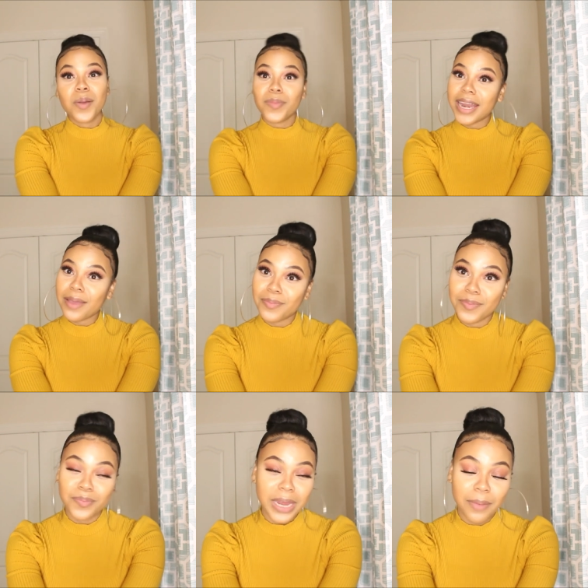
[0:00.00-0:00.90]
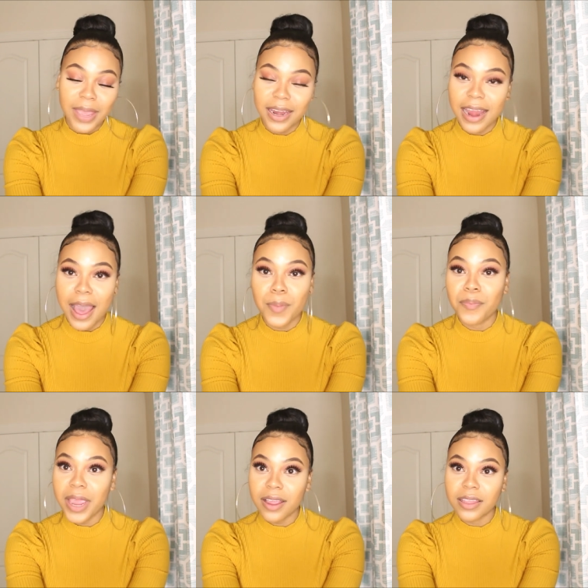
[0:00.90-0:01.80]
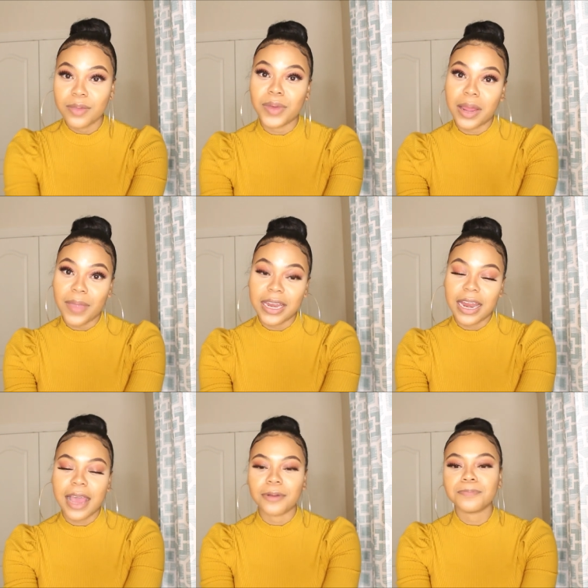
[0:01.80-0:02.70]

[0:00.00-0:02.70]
but I made it out. Barely, but I made it